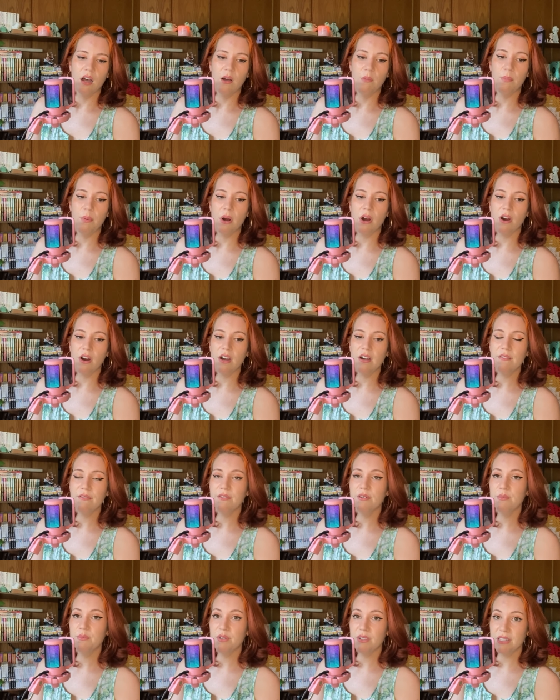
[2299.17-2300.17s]
Apart
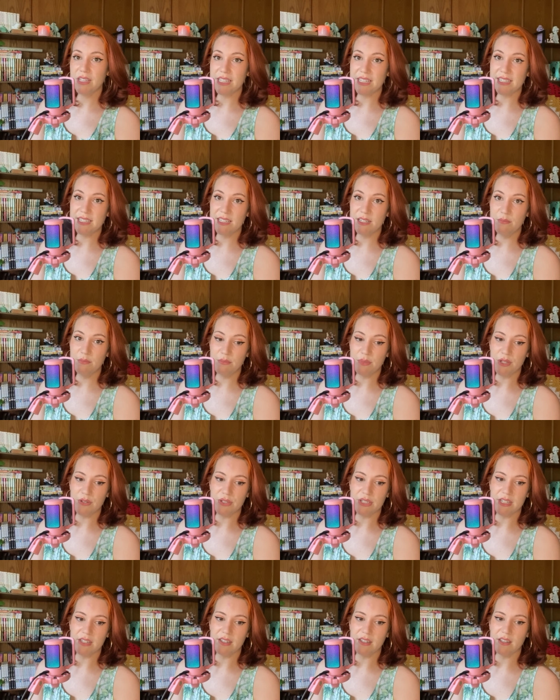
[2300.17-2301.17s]
from releasing
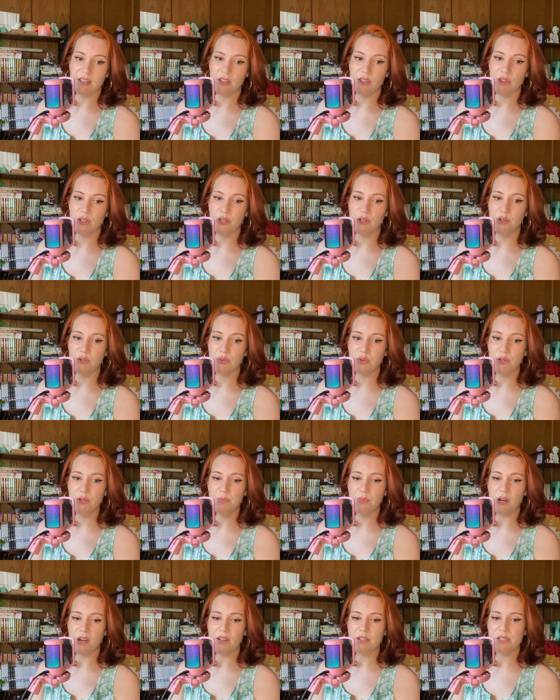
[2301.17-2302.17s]
music, the
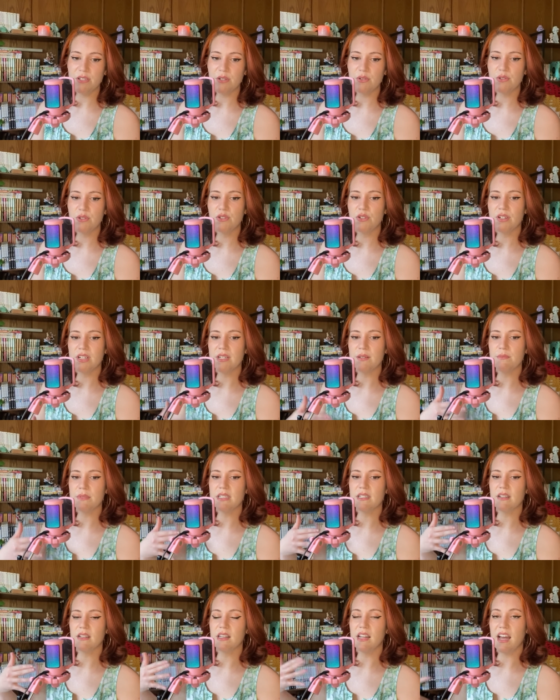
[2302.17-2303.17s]
group also
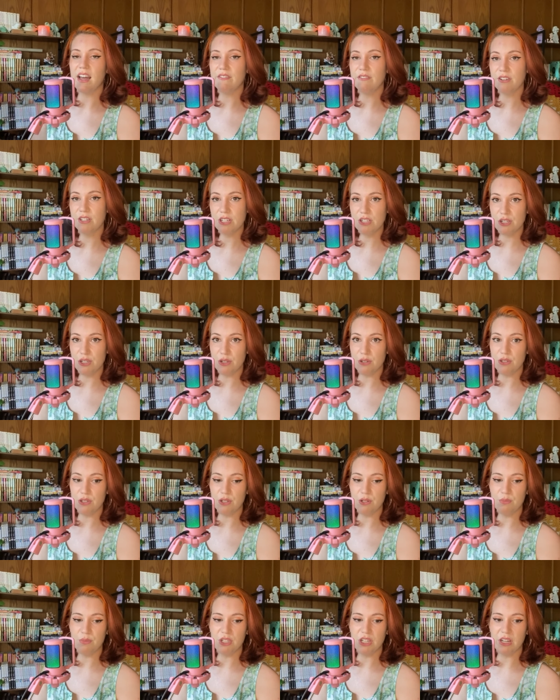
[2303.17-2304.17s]
streams live on its
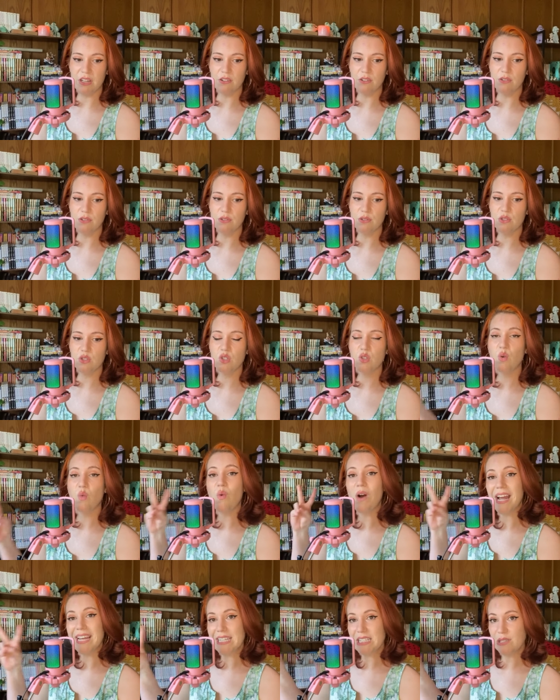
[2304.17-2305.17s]
YouTube channel
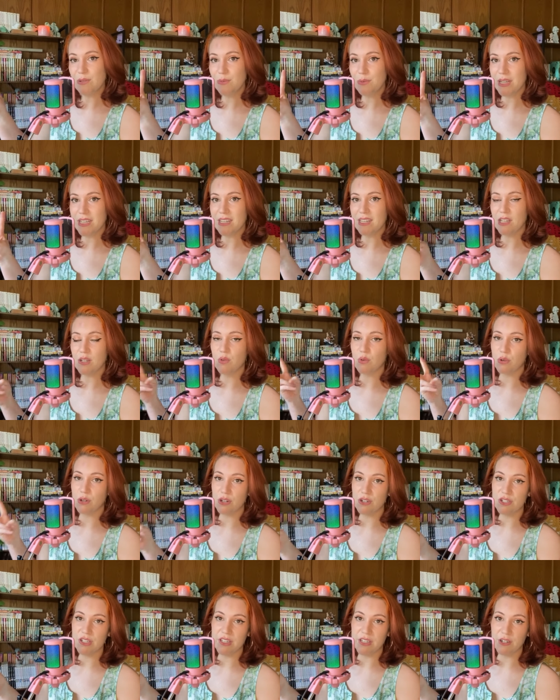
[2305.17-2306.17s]
twice a week in
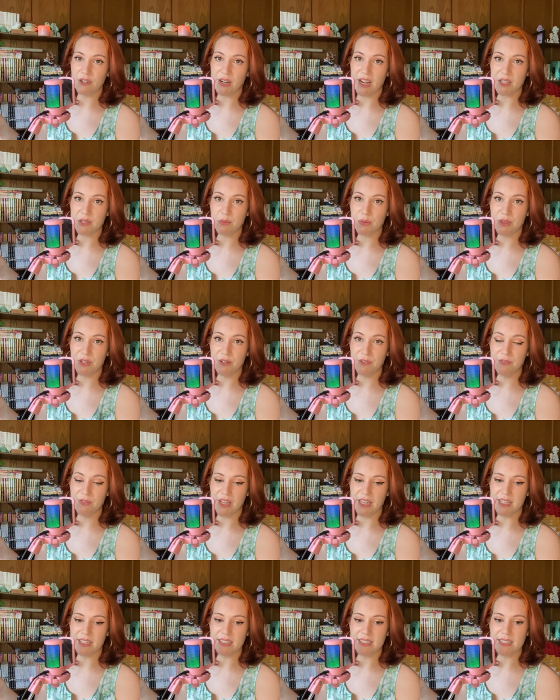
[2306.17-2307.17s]
order to interact with their
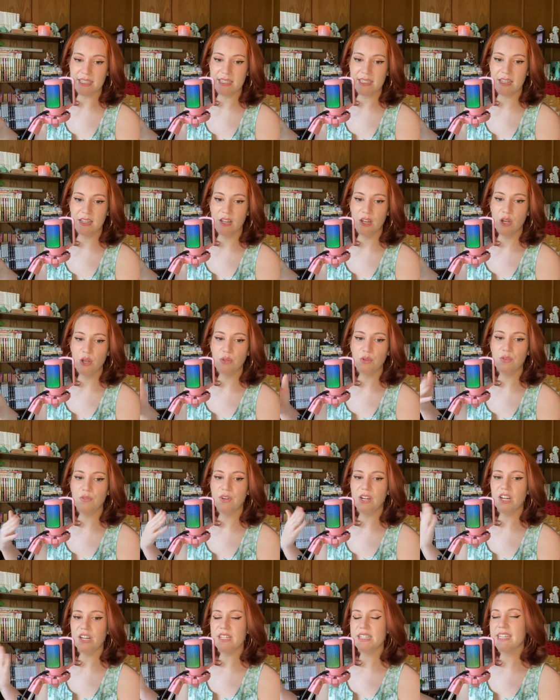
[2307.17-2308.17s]
fans through
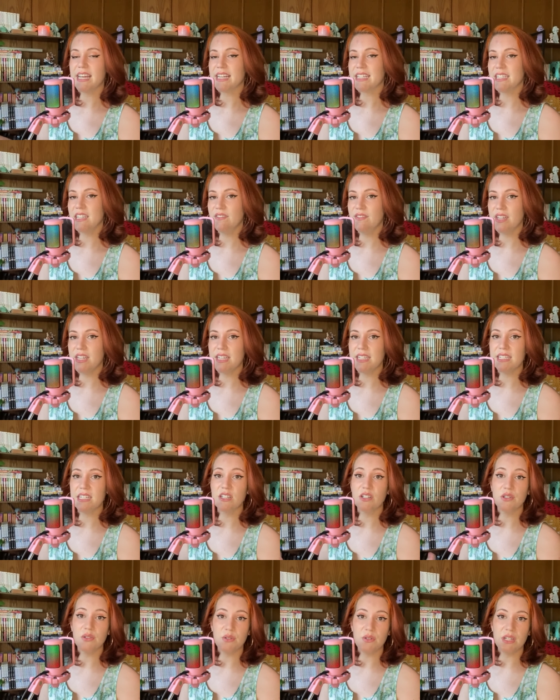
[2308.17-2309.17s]
various activities,
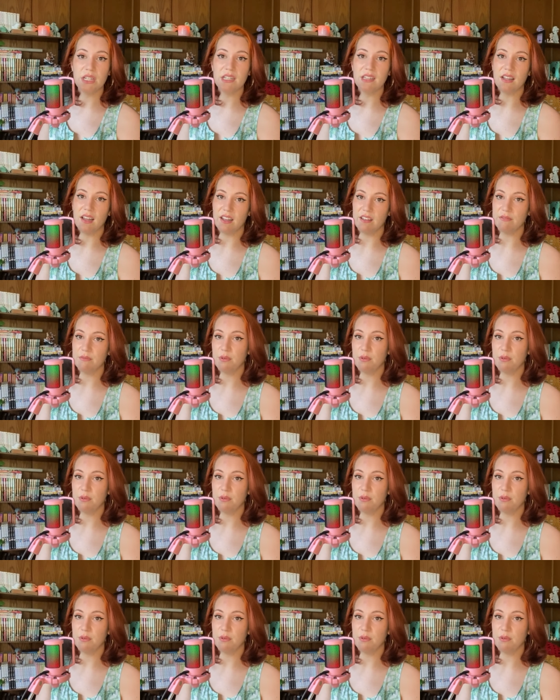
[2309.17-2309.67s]
including live